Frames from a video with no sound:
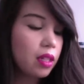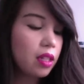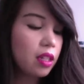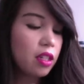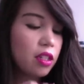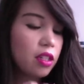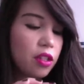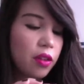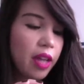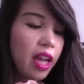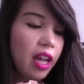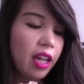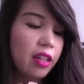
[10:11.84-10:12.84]
So yeah, I
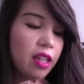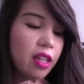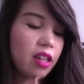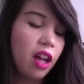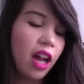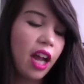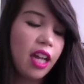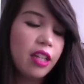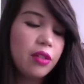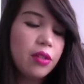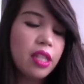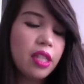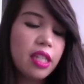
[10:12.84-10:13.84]
use that a lot. I use
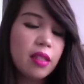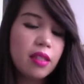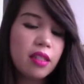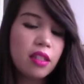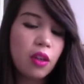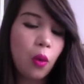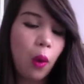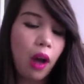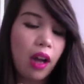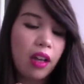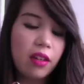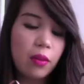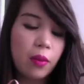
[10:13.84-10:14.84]
this quad
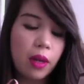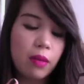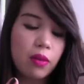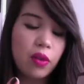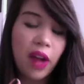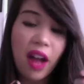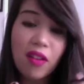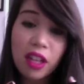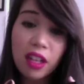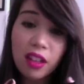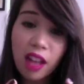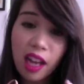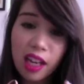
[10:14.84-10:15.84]
when I'm traveling a
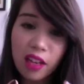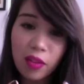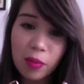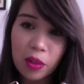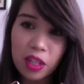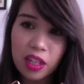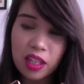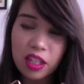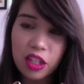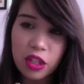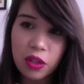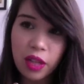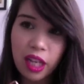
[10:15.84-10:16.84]
lot, if I'm only going to do
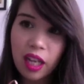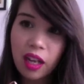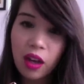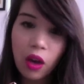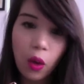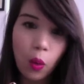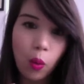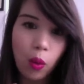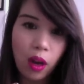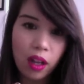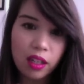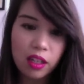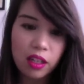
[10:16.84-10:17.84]
like
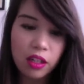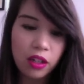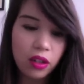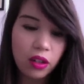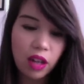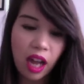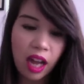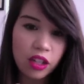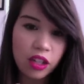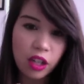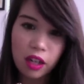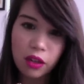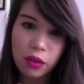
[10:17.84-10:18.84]
one
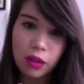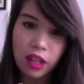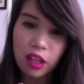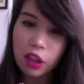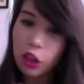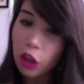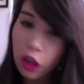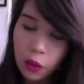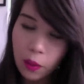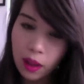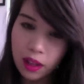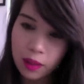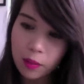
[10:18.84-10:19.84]
eyeshadow like look while
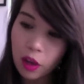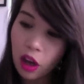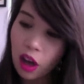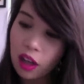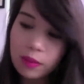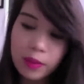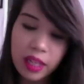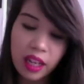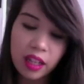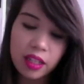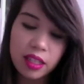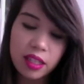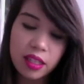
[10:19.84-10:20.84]
I'm gone, because